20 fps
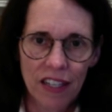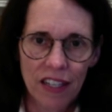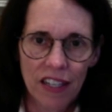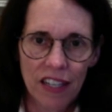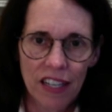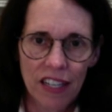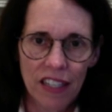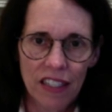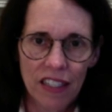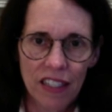
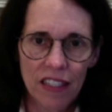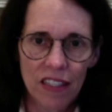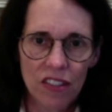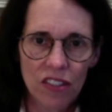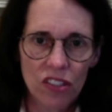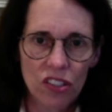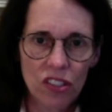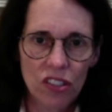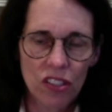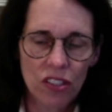And
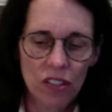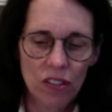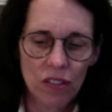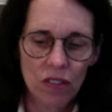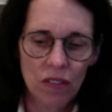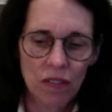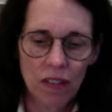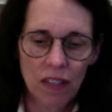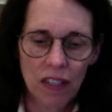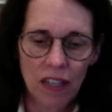
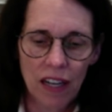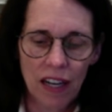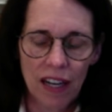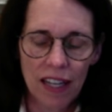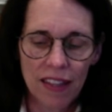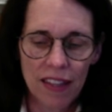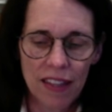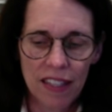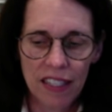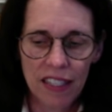so I
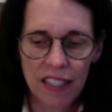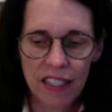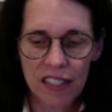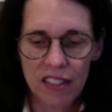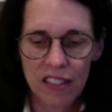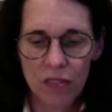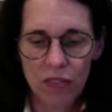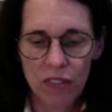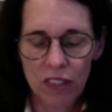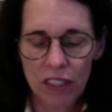think
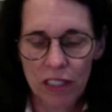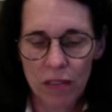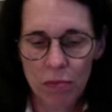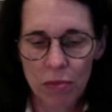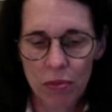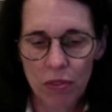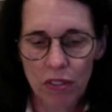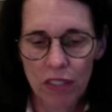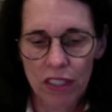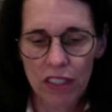it's really
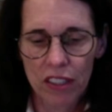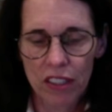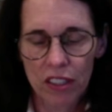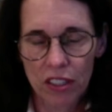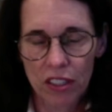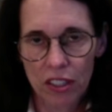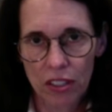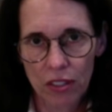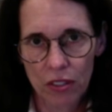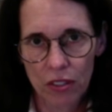important
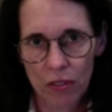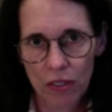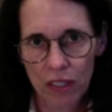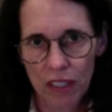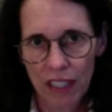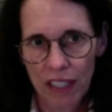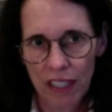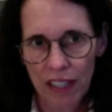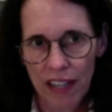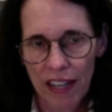to
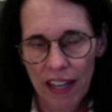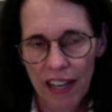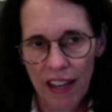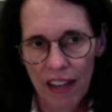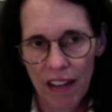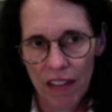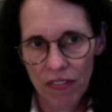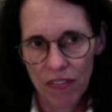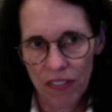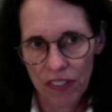
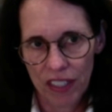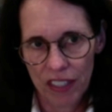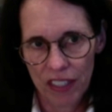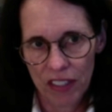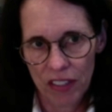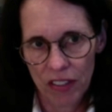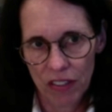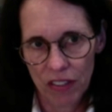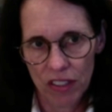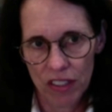have
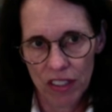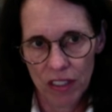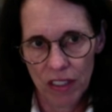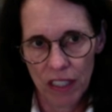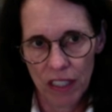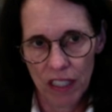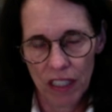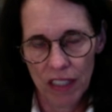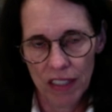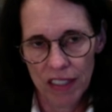ketones
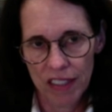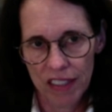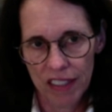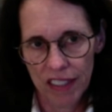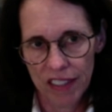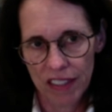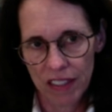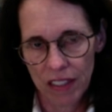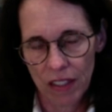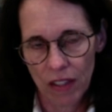
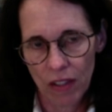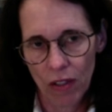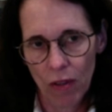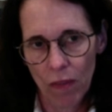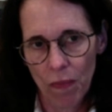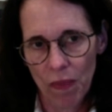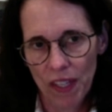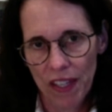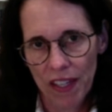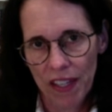sticks at
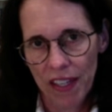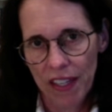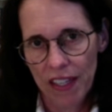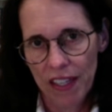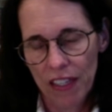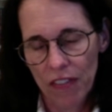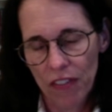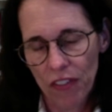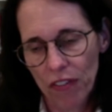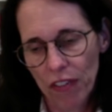home.
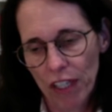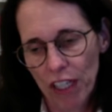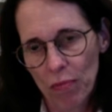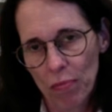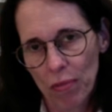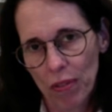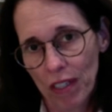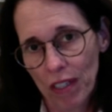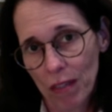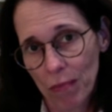If you're on a
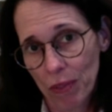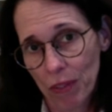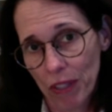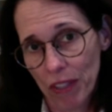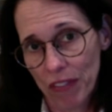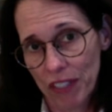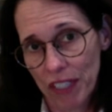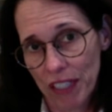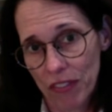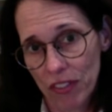pump, you have
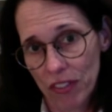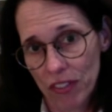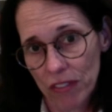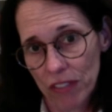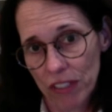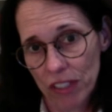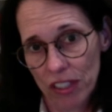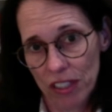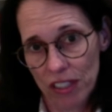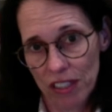to have
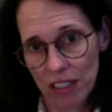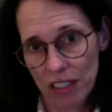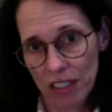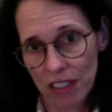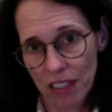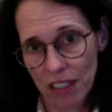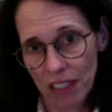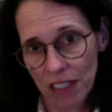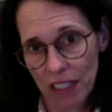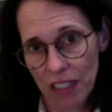syringes and
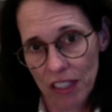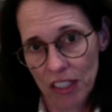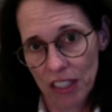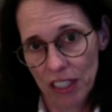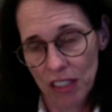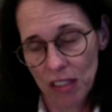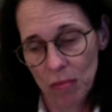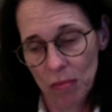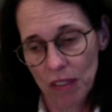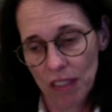
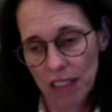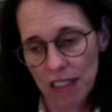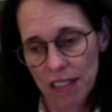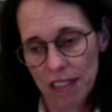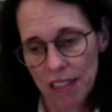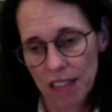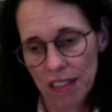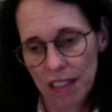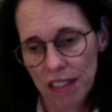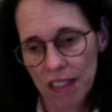injectable
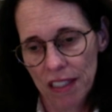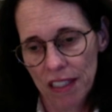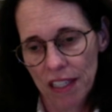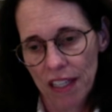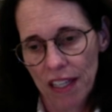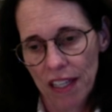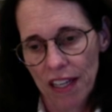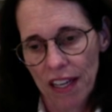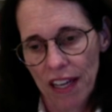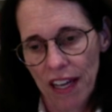insulin.
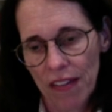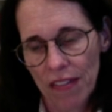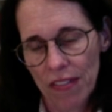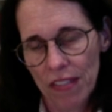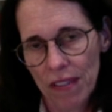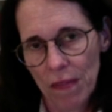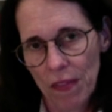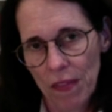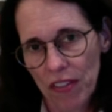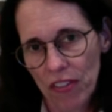Have
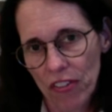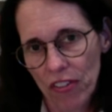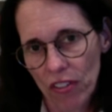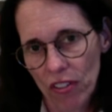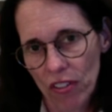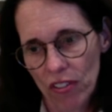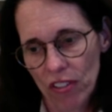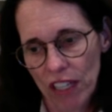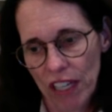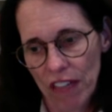something so
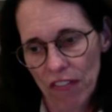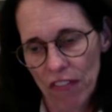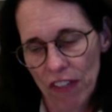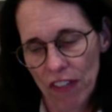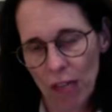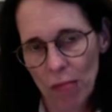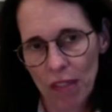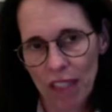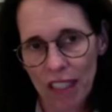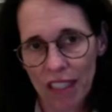you're not
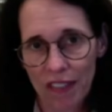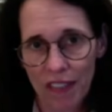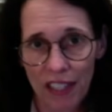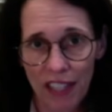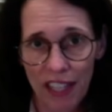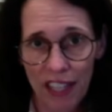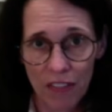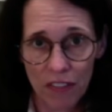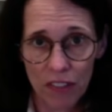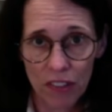vomiting, and then
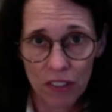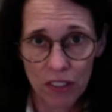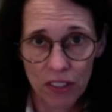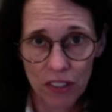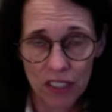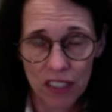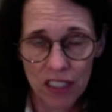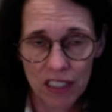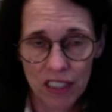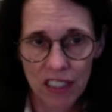have
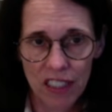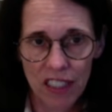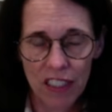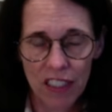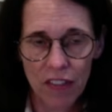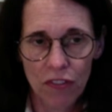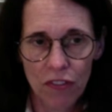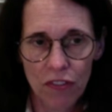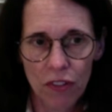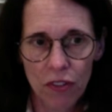glucose-containing
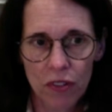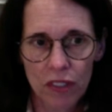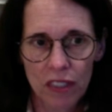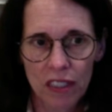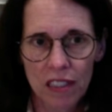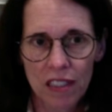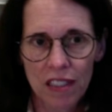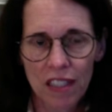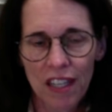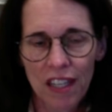
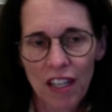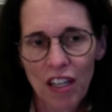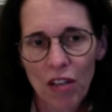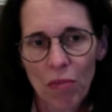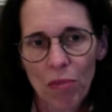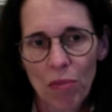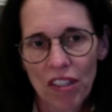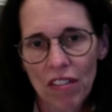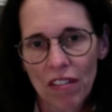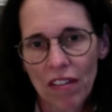fluids.
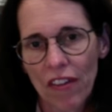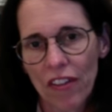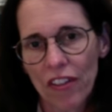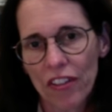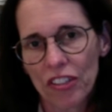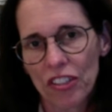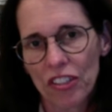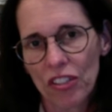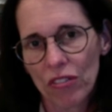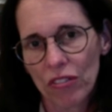But there are other
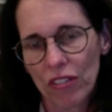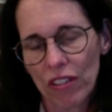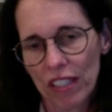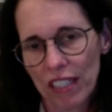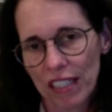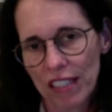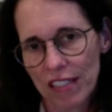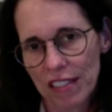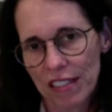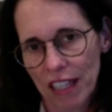two
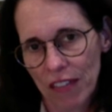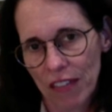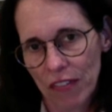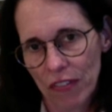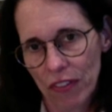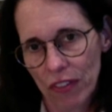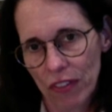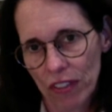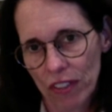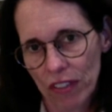things that I've
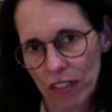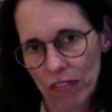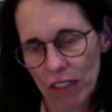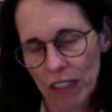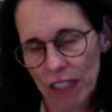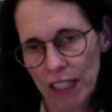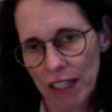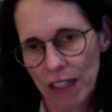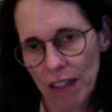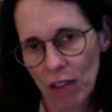learned
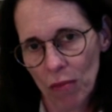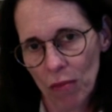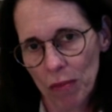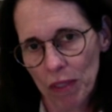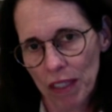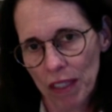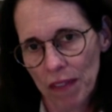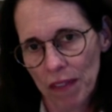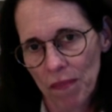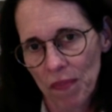really help
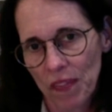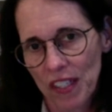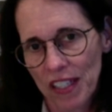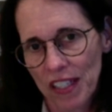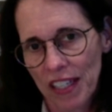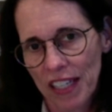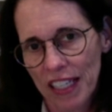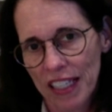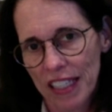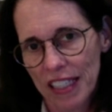me.
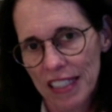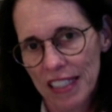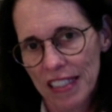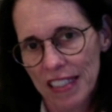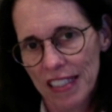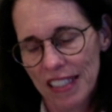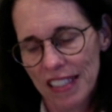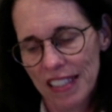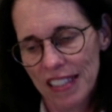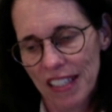And this
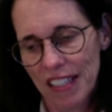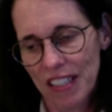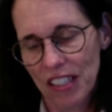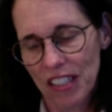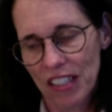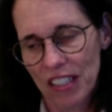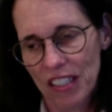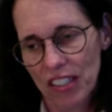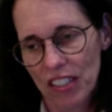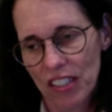is not
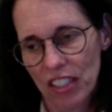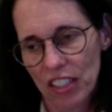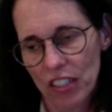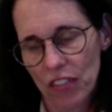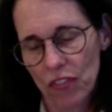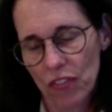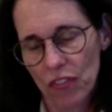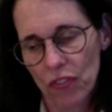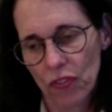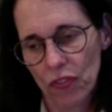just
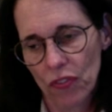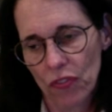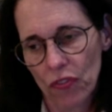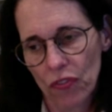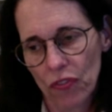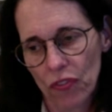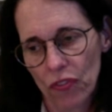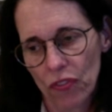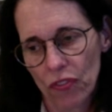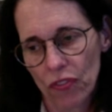
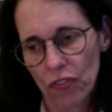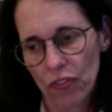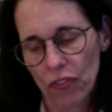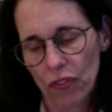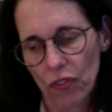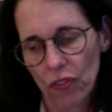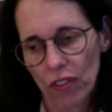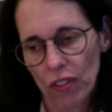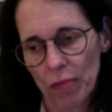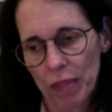
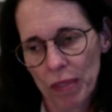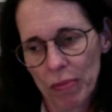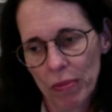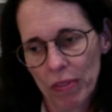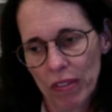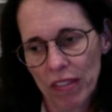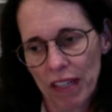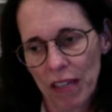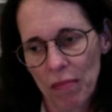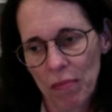for people with
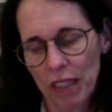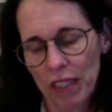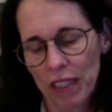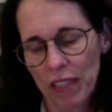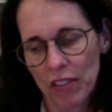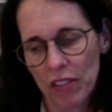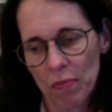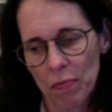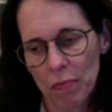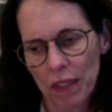
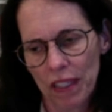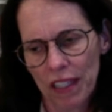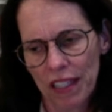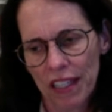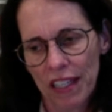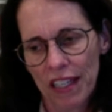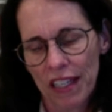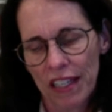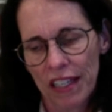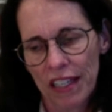diabetes, but
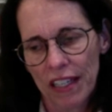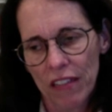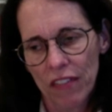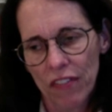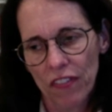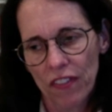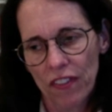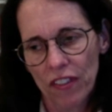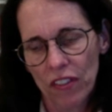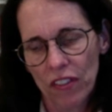if
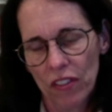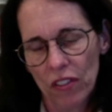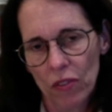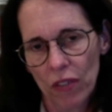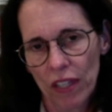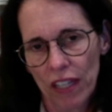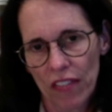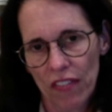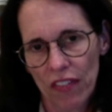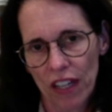you
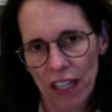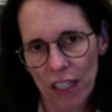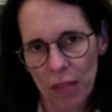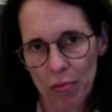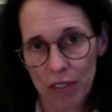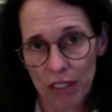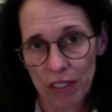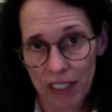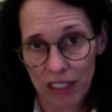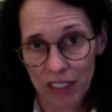have
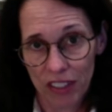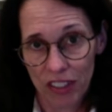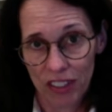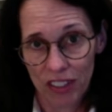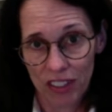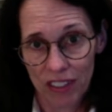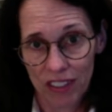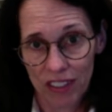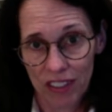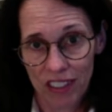
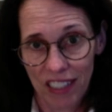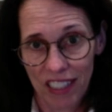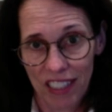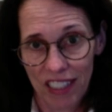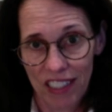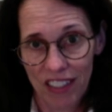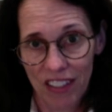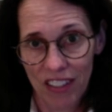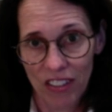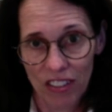hypertension
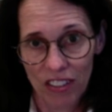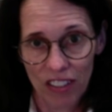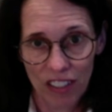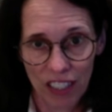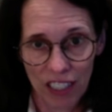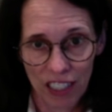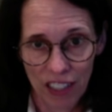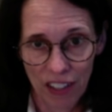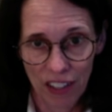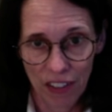and you're young
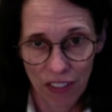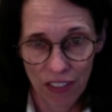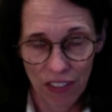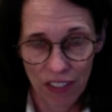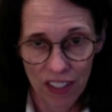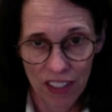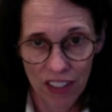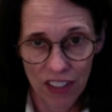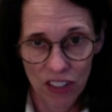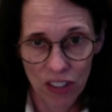and
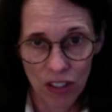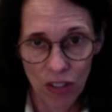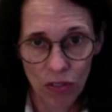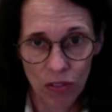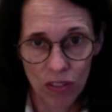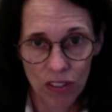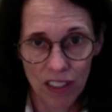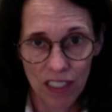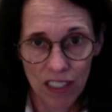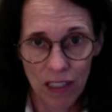healthy and don't,
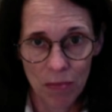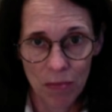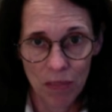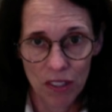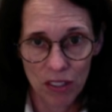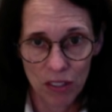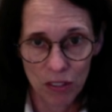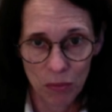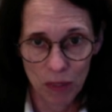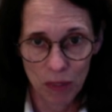I'm
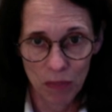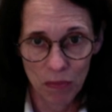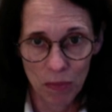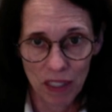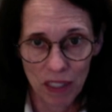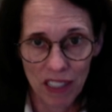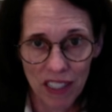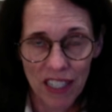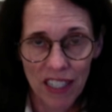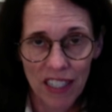assuming,
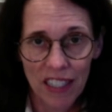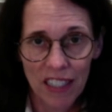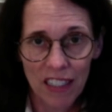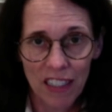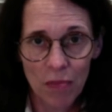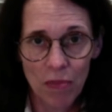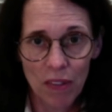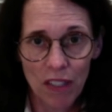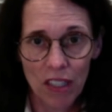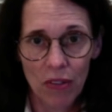but
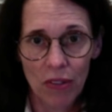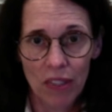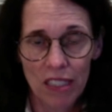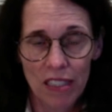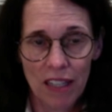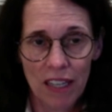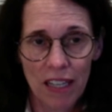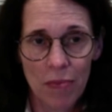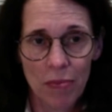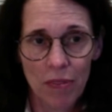anybody who has
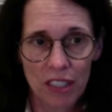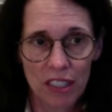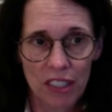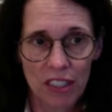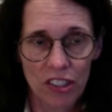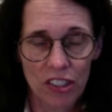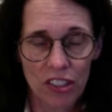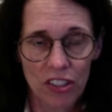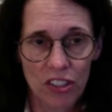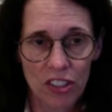
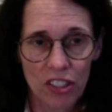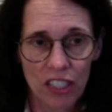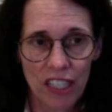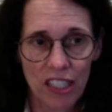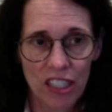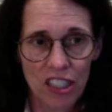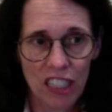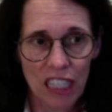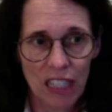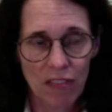hypertension should
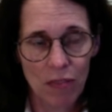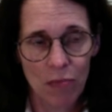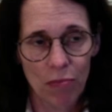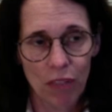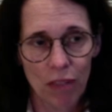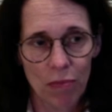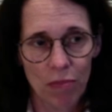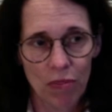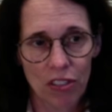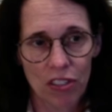actually have a
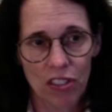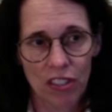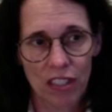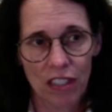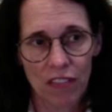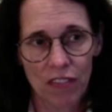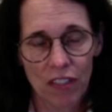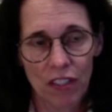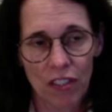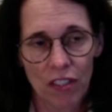blood pressure
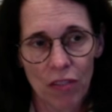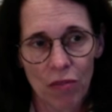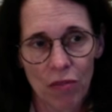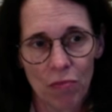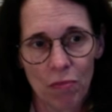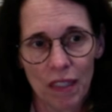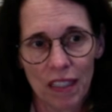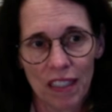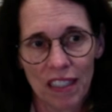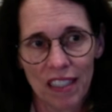cuff at home,
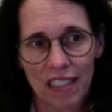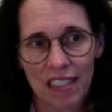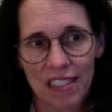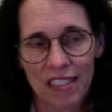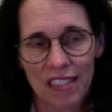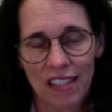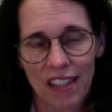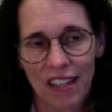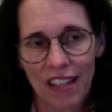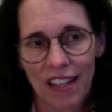
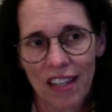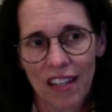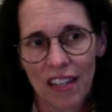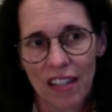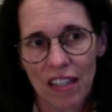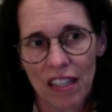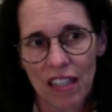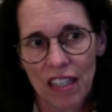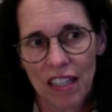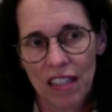because
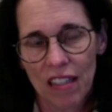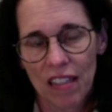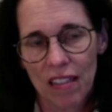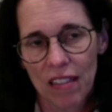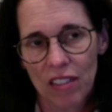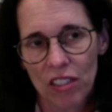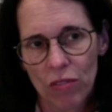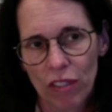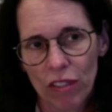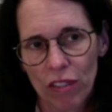
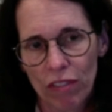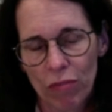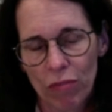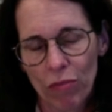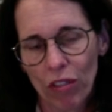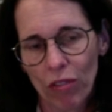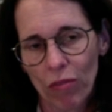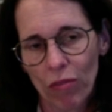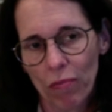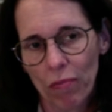doing
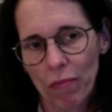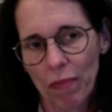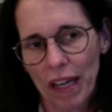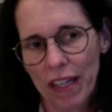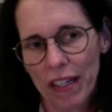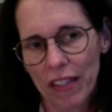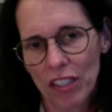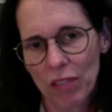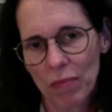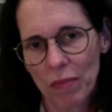remote
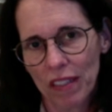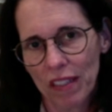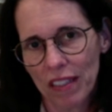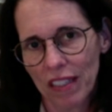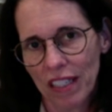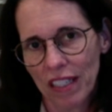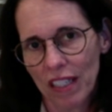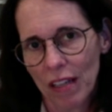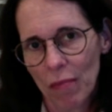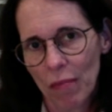managing
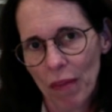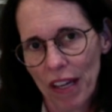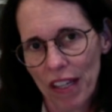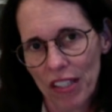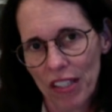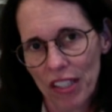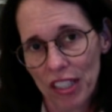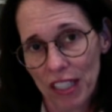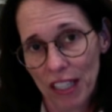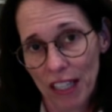
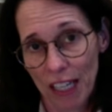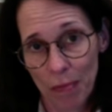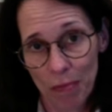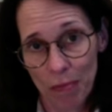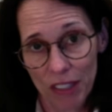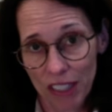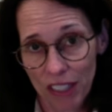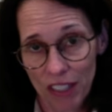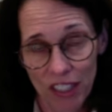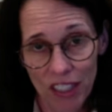
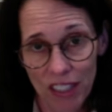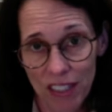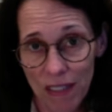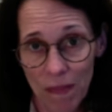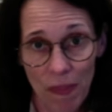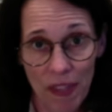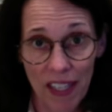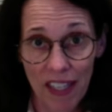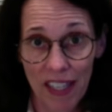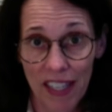hypertension is
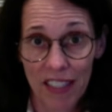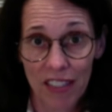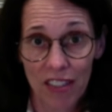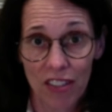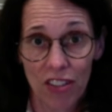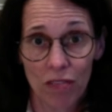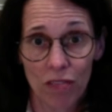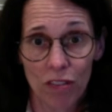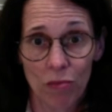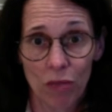something I can
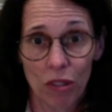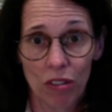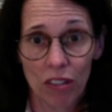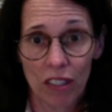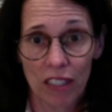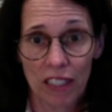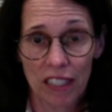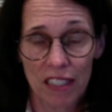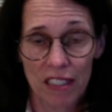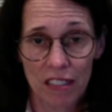do
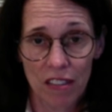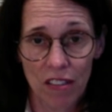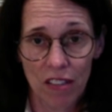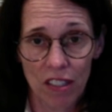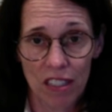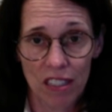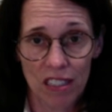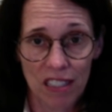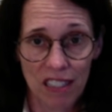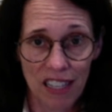remotely as
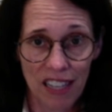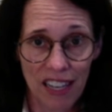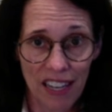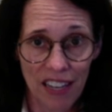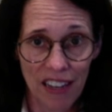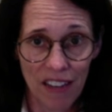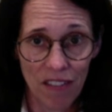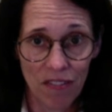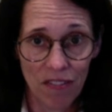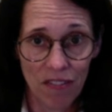long as I
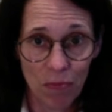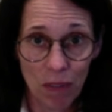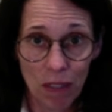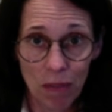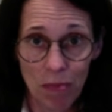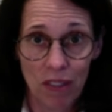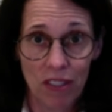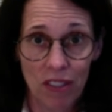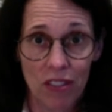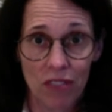have blood
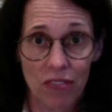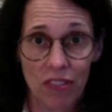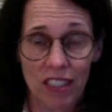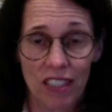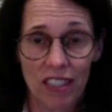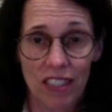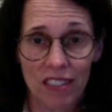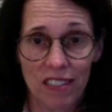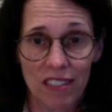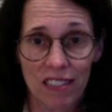pressure
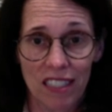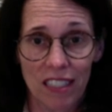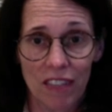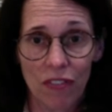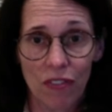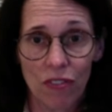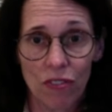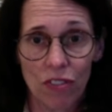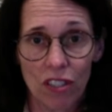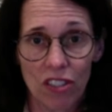readings. And if you